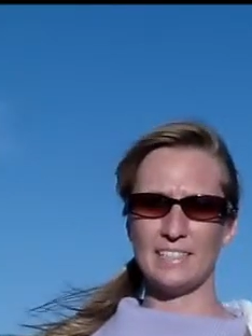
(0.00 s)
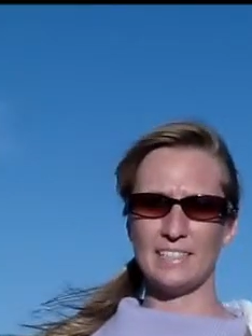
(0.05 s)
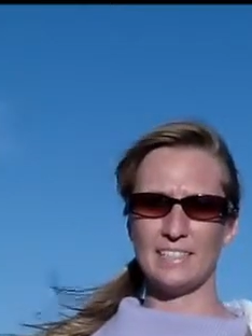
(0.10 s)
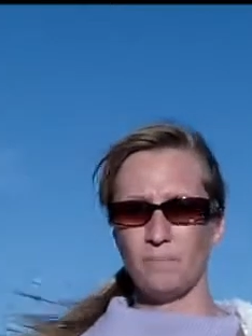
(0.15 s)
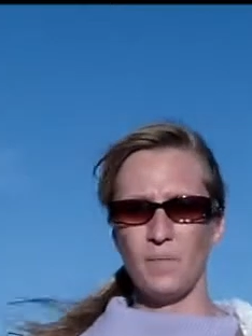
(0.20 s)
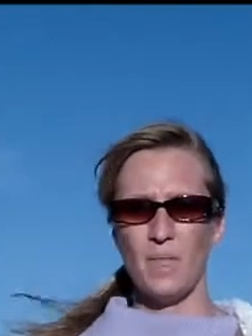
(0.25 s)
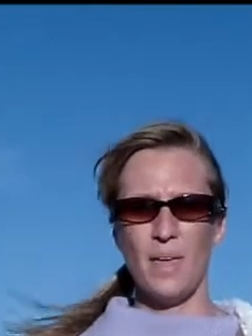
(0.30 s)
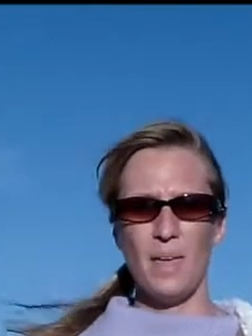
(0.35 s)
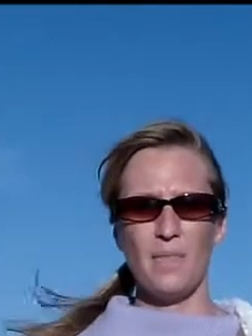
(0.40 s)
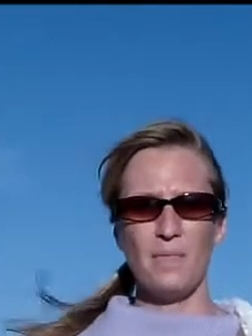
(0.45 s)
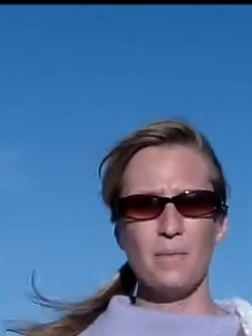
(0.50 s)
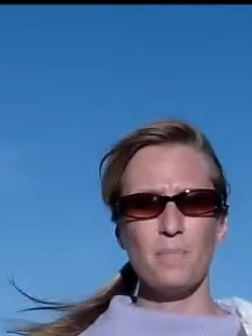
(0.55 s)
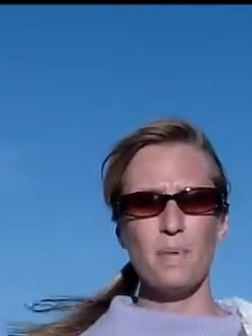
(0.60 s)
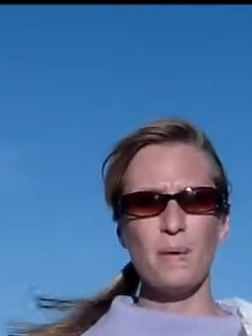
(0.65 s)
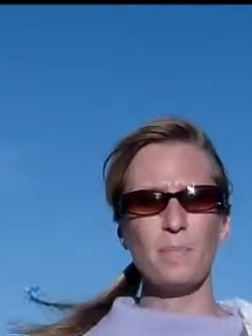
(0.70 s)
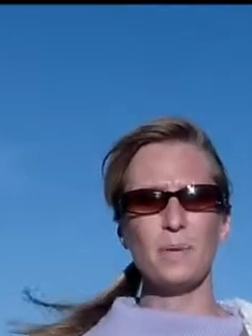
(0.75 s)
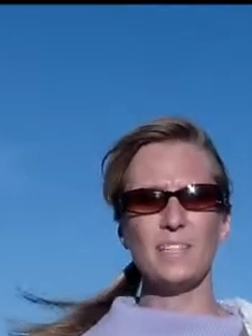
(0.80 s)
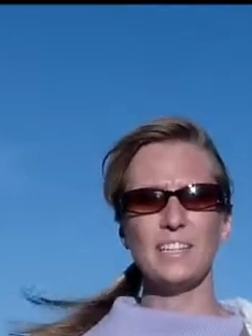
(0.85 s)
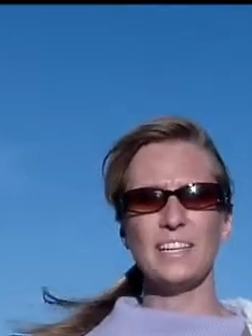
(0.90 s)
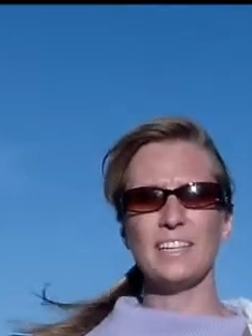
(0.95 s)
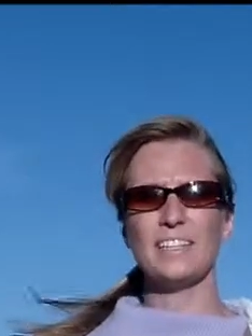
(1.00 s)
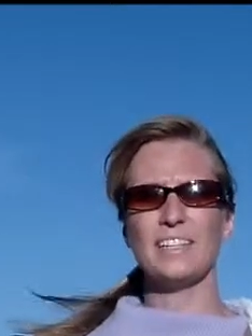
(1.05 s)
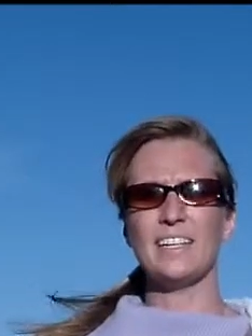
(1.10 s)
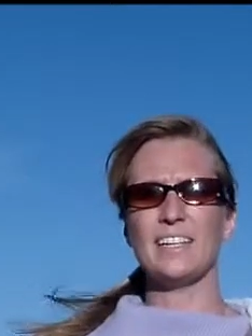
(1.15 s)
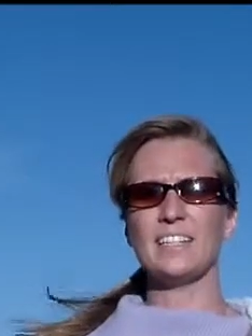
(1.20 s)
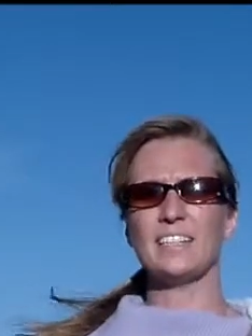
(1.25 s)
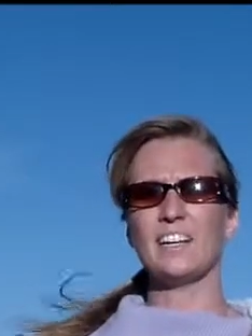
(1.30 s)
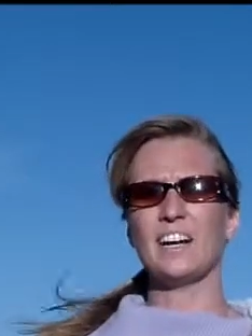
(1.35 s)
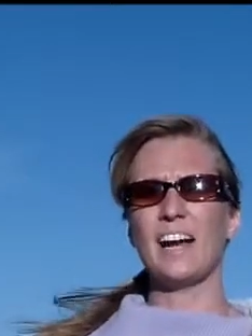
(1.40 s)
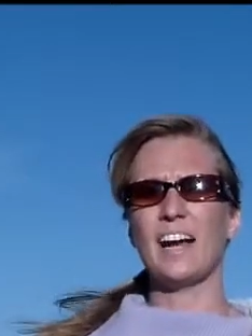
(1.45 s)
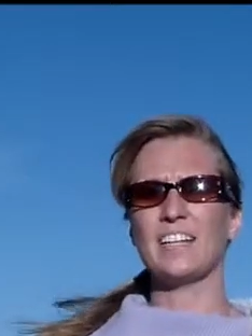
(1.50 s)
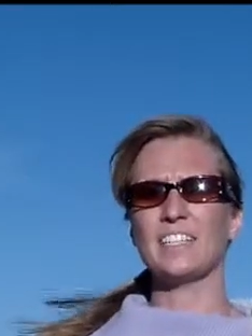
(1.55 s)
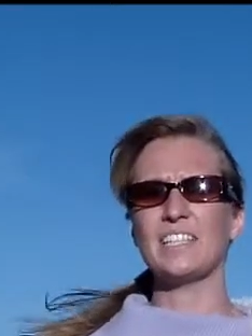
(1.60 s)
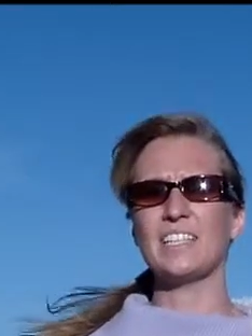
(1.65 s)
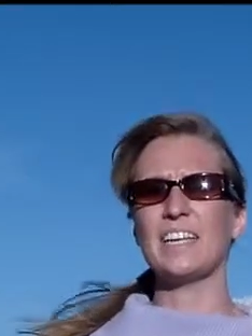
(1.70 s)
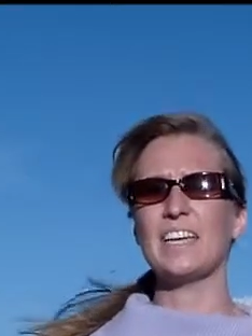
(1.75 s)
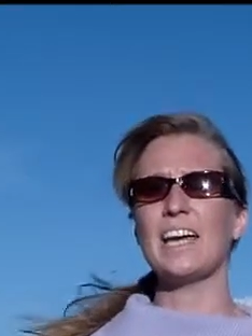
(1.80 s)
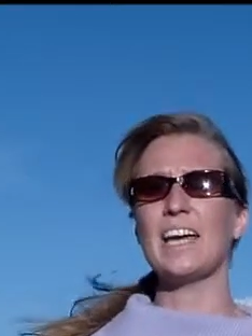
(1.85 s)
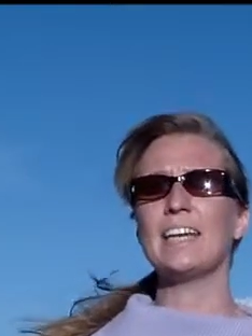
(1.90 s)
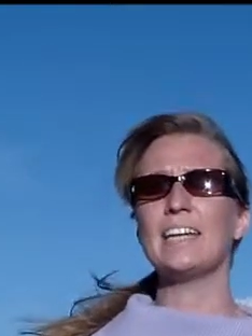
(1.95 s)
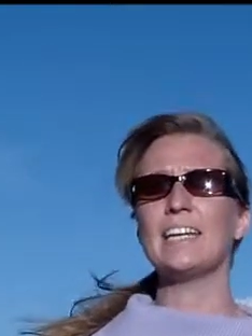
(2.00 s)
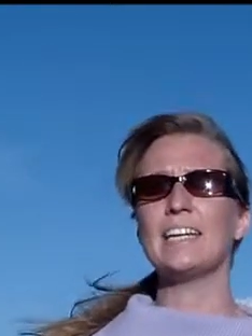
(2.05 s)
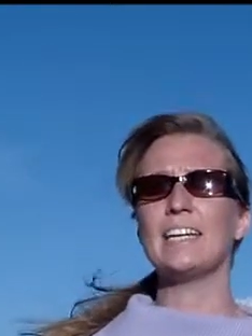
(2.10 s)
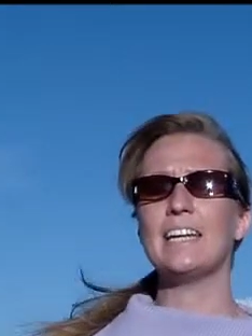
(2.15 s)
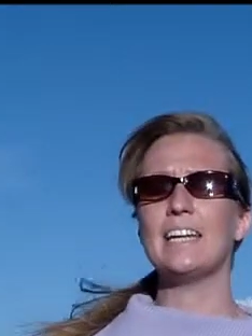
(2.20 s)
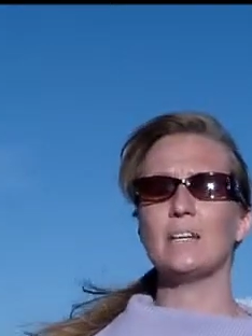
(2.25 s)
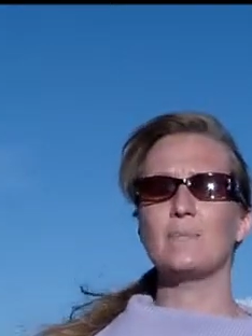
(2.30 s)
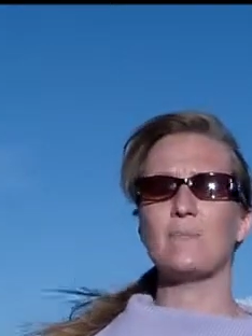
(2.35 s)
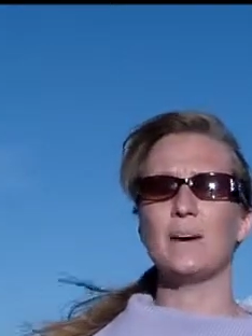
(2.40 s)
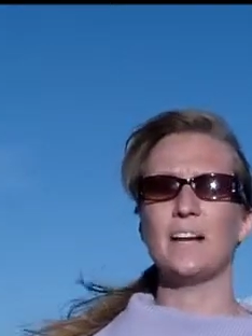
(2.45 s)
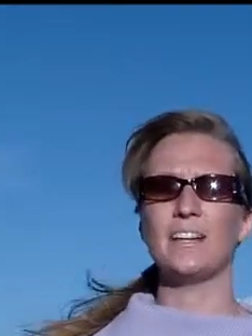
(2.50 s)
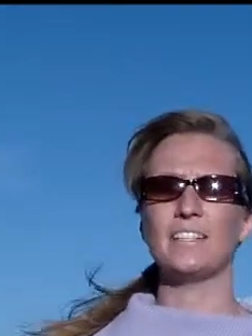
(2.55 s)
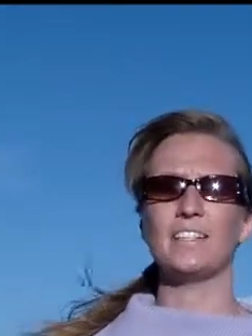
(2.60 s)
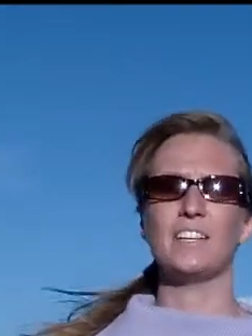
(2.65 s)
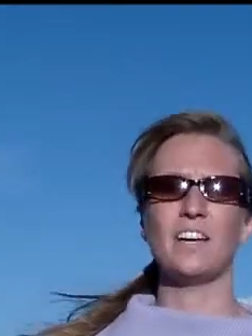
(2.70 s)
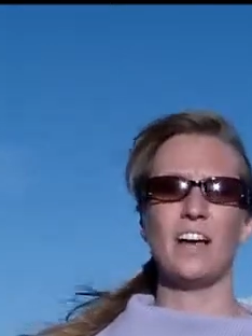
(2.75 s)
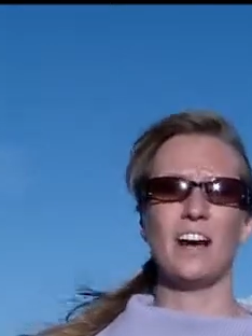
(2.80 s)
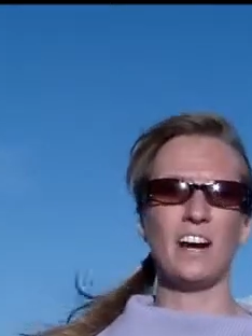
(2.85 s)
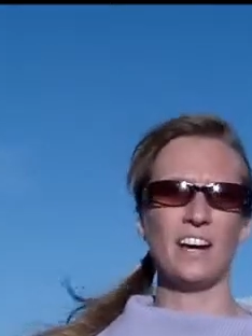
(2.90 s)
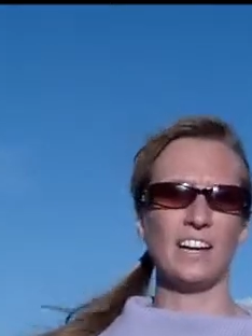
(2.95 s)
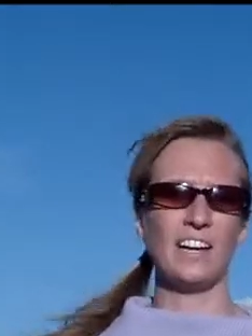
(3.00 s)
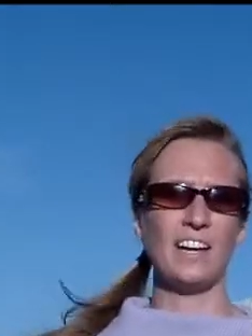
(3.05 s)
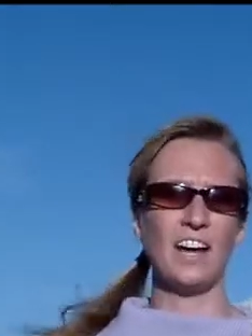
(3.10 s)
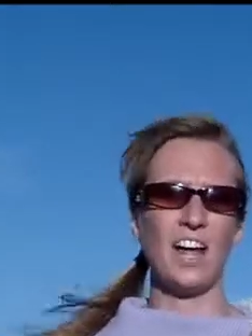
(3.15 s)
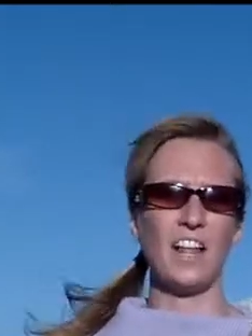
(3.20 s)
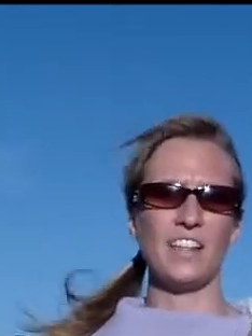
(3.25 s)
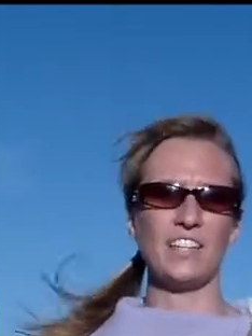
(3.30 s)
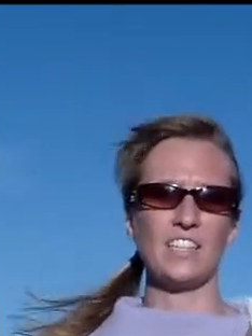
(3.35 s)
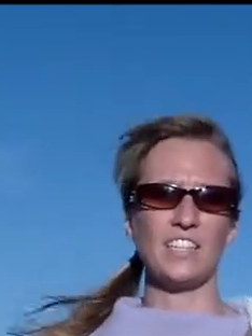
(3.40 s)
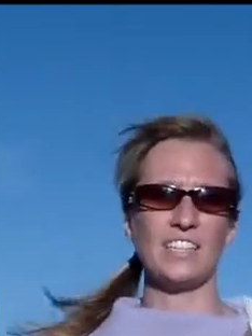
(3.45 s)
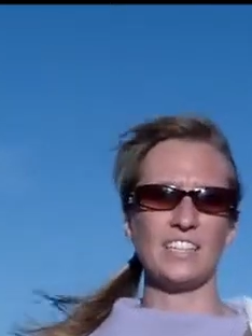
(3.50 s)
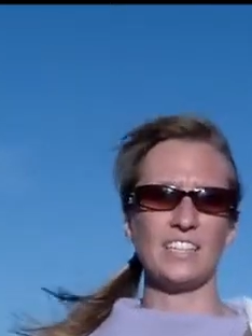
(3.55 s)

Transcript: The Members Indians are actually an enigma to archaeologists,